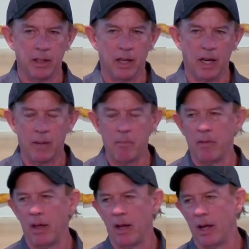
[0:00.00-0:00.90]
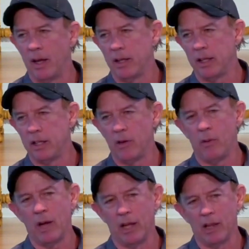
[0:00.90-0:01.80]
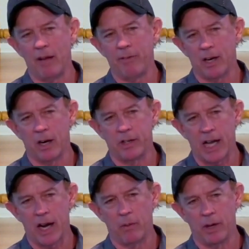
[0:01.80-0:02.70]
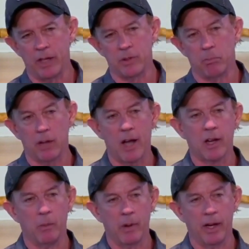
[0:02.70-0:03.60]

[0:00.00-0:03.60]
I'm, you know, a lifeguard tower is a block away.